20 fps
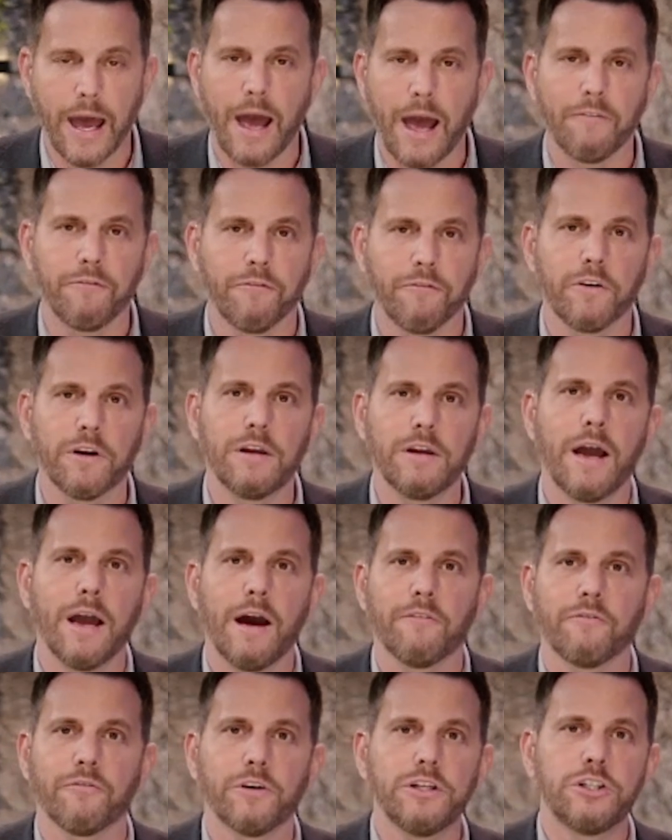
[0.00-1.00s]

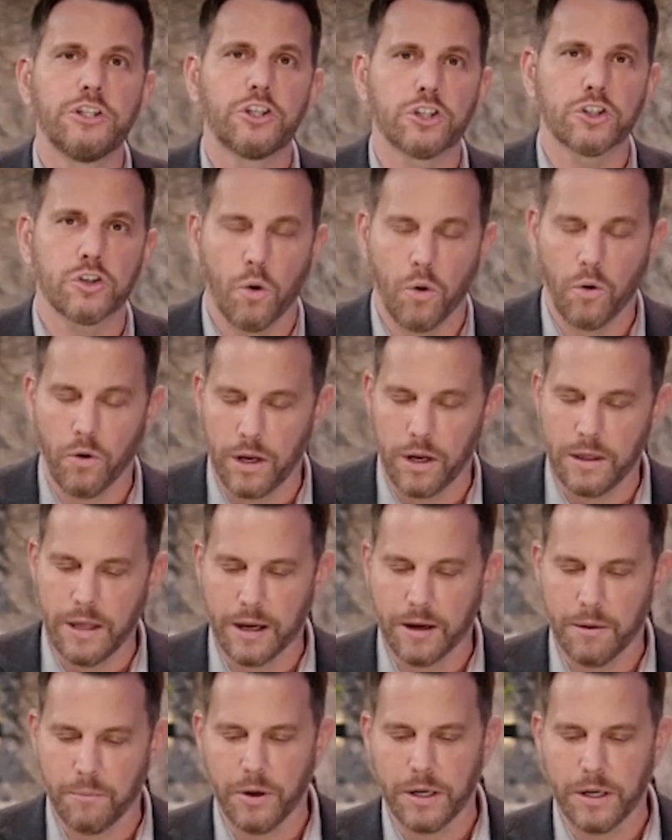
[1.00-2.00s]
Every story
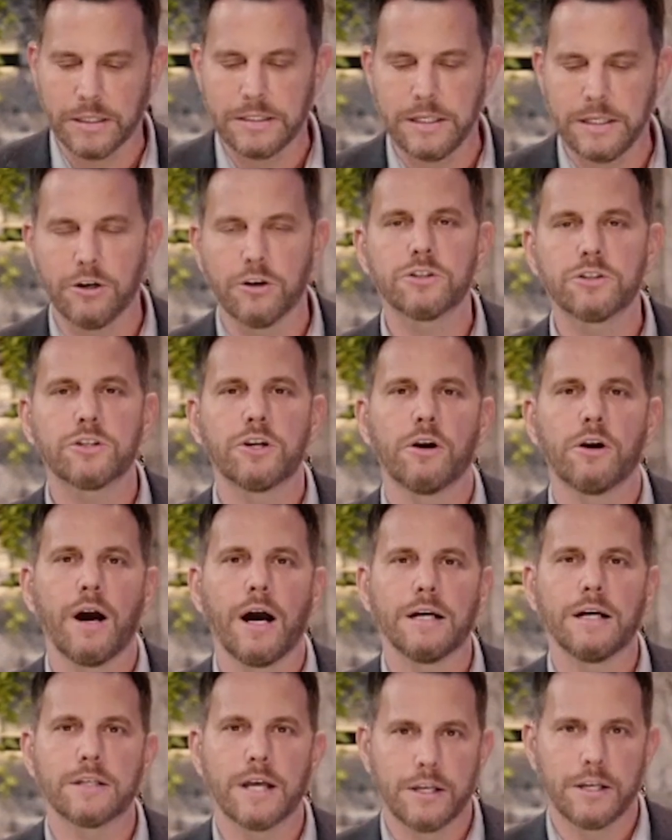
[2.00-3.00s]
that could bring tears to your
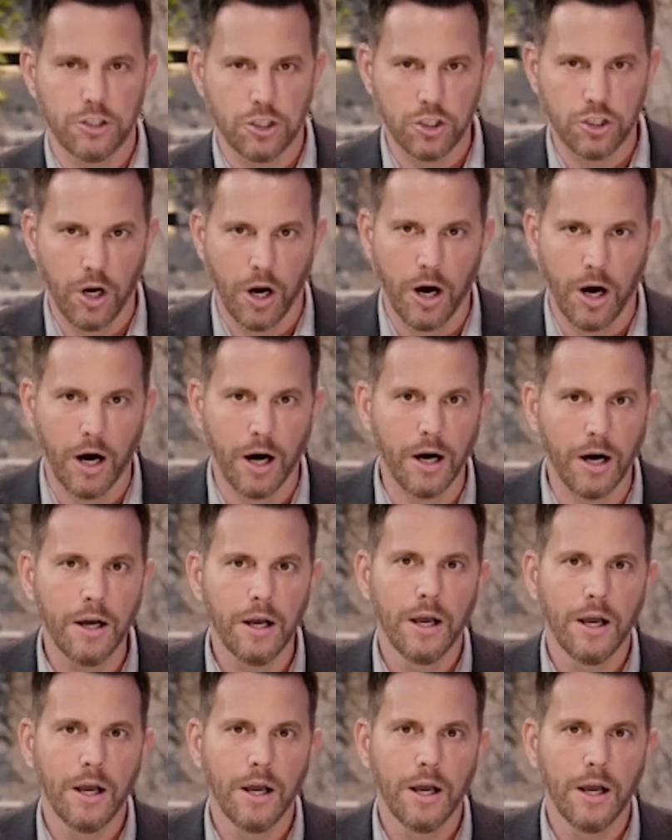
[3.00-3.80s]
eyes, I saw.